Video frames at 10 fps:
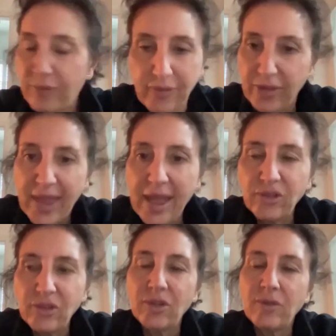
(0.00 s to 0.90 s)
for
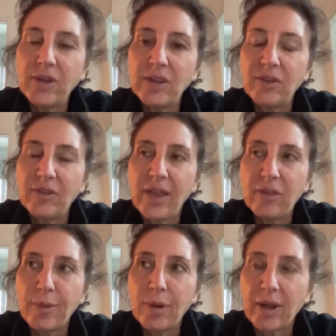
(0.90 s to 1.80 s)
thousands of years in South
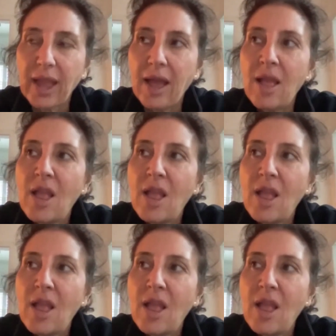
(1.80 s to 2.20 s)
America.